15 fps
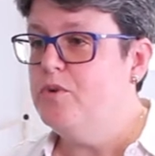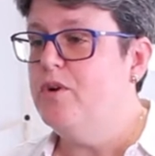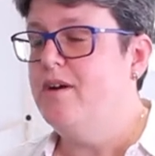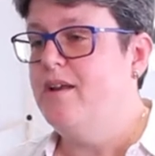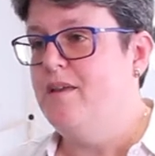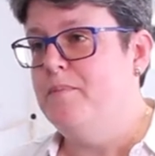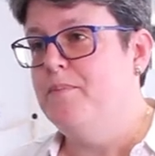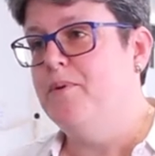more
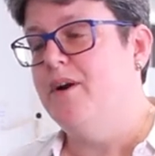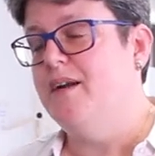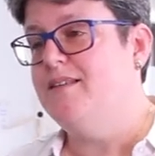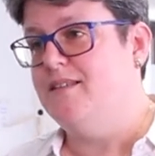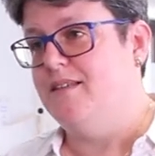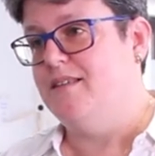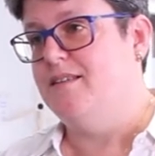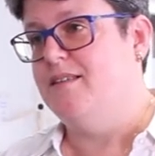
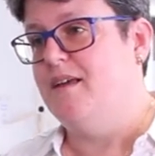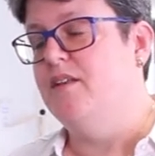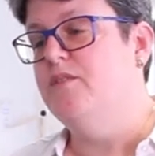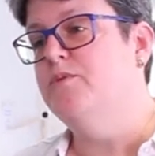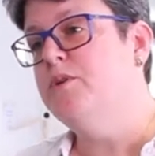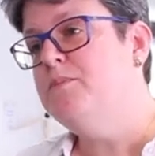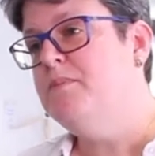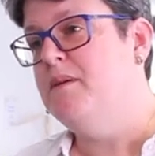important
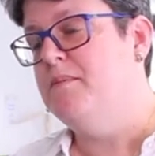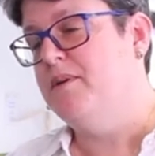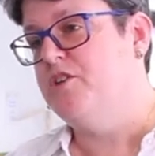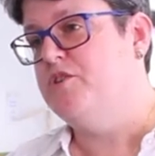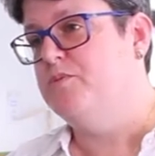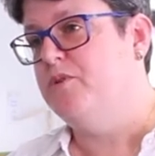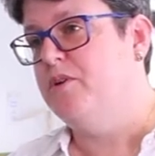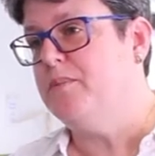and would be
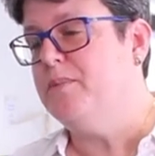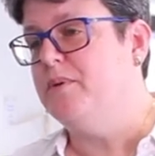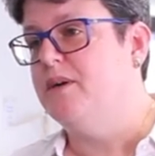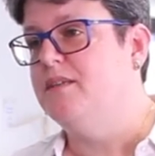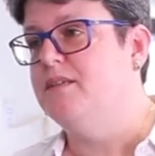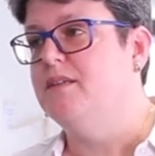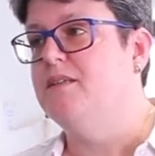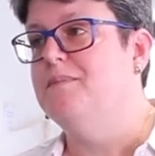much more
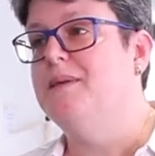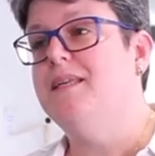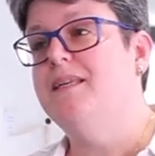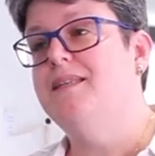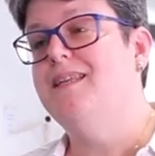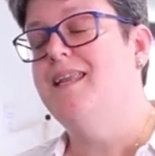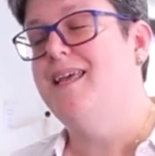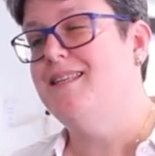important, but
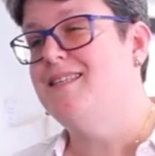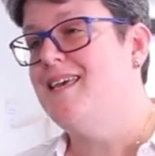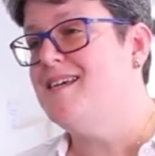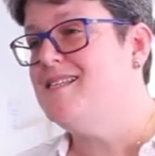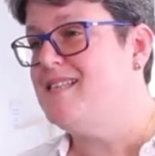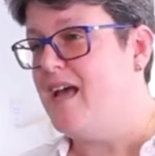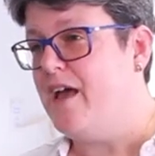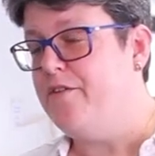it
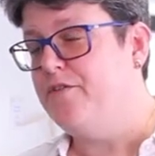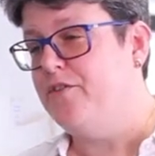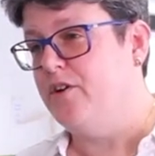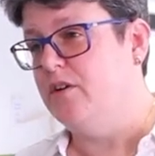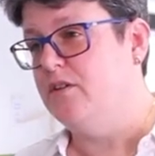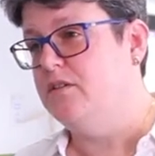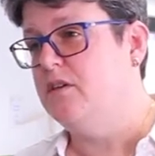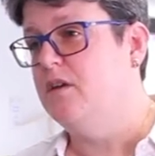takes
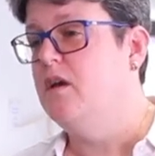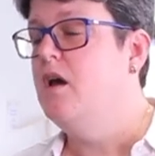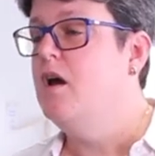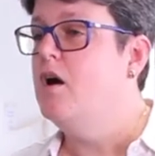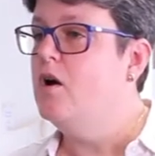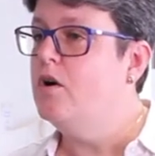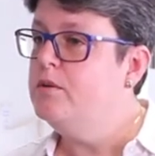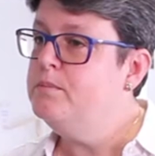effort
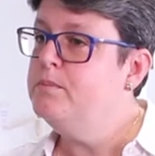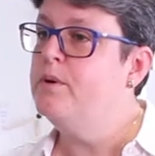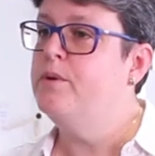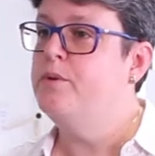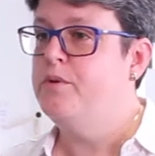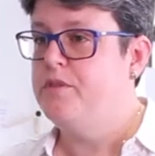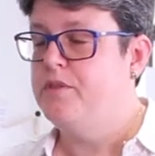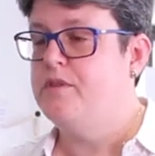on
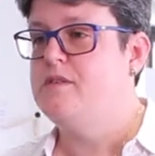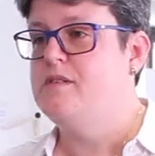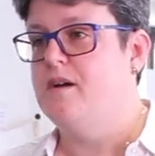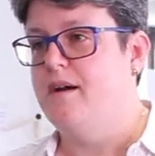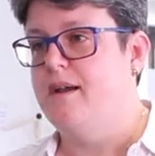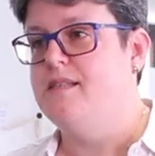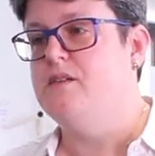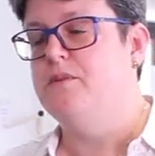both
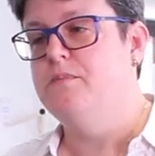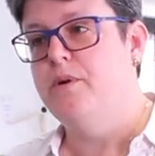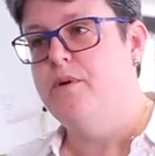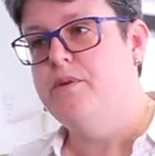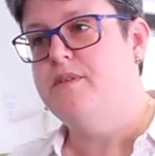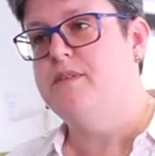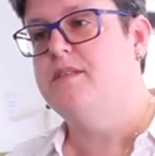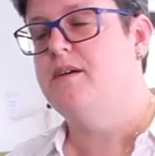sides, on
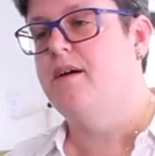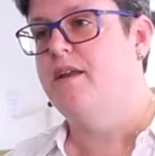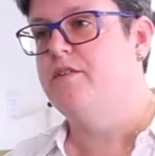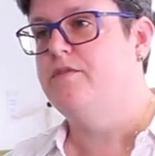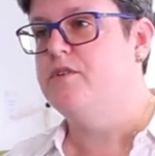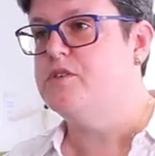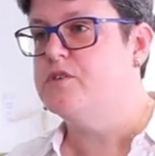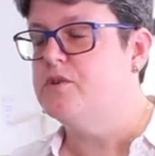both the side
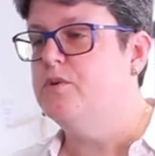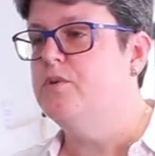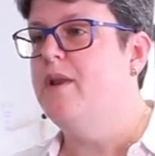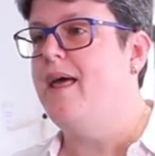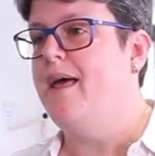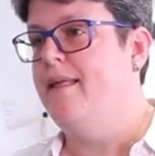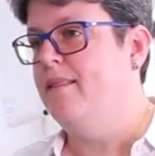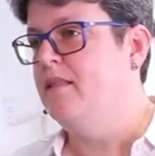of the school
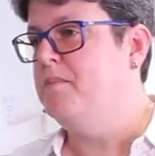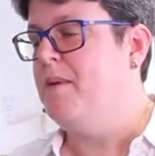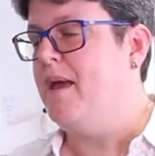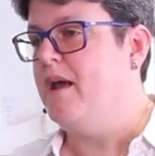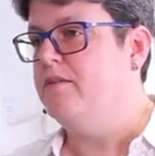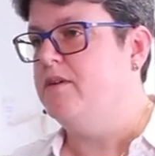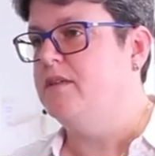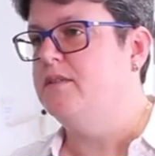and the
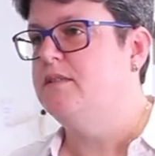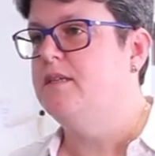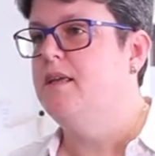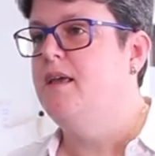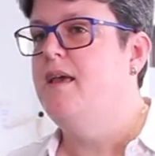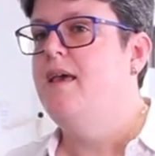parent,